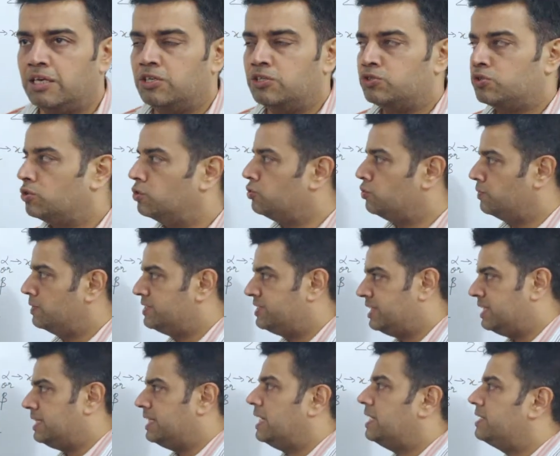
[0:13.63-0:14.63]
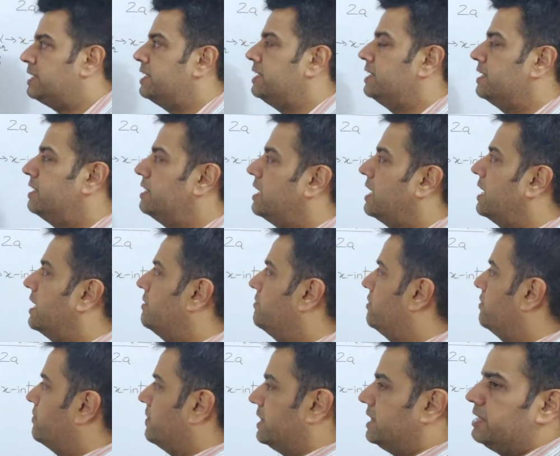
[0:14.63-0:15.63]
So you will see that here I have
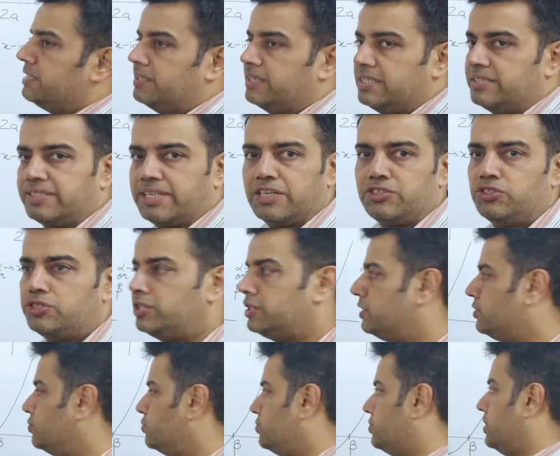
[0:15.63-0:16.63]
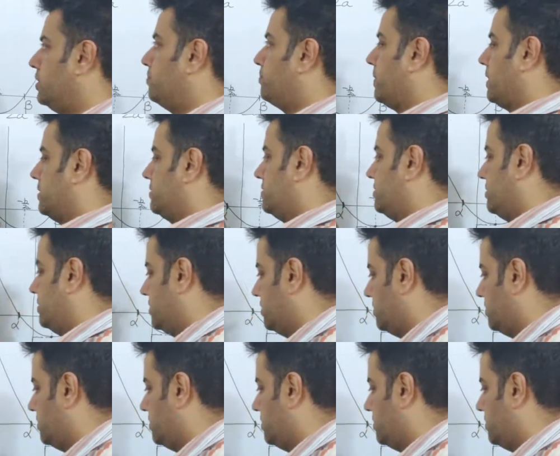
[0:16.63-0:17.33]
divided this session into three parts.